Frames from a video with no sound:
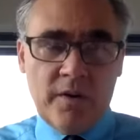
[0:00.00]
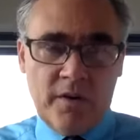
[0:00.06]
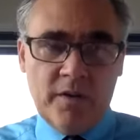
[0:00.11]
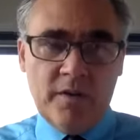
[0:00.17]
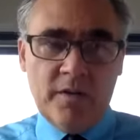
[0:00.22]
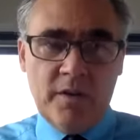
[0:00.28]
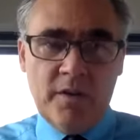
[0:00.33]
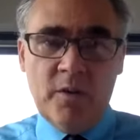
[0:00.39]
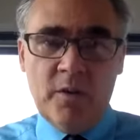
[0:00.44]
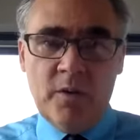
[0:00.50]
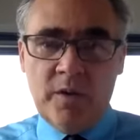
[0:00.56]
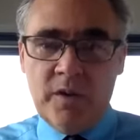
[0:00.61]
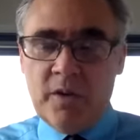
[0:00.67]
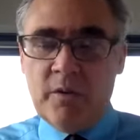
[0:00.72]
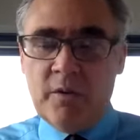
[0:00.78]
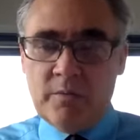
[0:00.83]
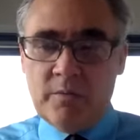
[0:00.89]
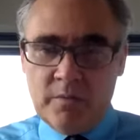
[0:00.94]

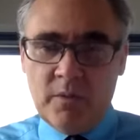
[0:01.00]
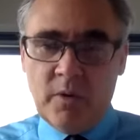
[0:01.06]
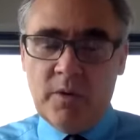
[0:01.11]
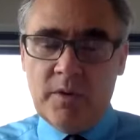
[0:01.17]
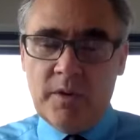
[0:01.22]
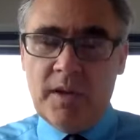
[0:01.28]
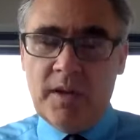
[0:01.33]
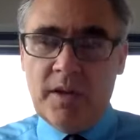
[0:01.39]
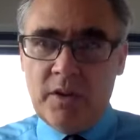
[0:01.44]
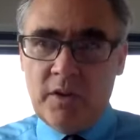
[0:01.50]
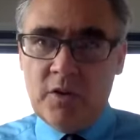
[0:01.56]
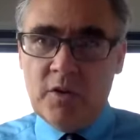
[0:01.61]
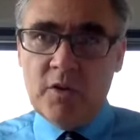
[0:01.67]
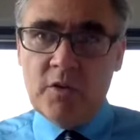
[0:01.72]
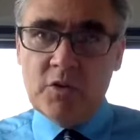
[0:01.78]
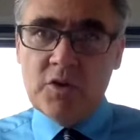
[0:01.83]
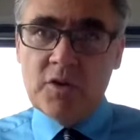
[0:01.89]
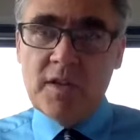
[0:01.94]
you
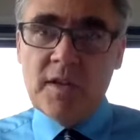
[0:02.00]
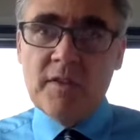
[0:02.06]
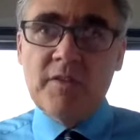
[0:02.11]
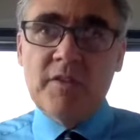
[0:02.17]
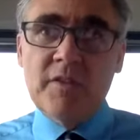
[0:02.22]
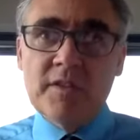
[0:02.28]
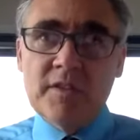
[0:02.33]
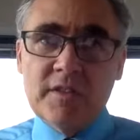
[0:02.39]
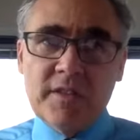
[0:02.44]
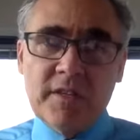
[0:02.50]
should never